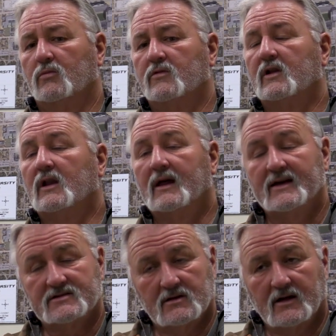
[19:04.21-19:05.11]
the
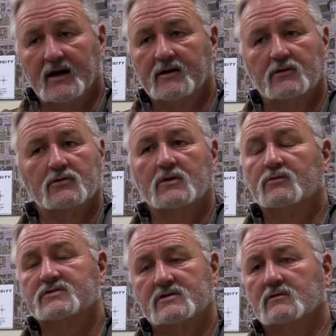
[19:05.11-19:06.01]
last that I knew,
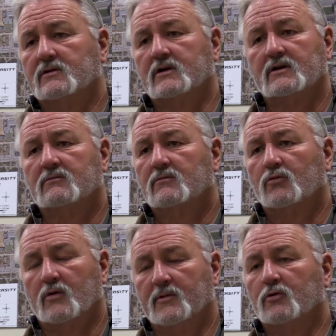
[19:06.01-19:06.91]
it was still not
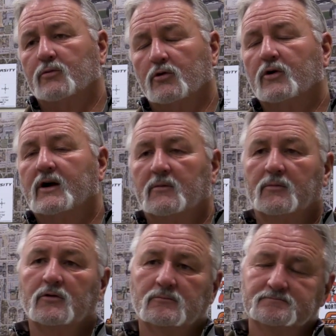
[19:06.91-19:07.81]
remote
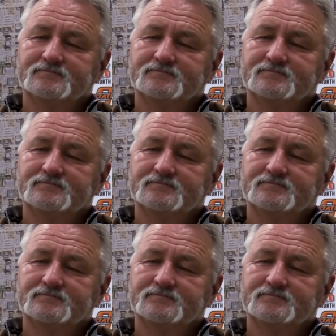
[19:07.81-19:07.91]
programmable.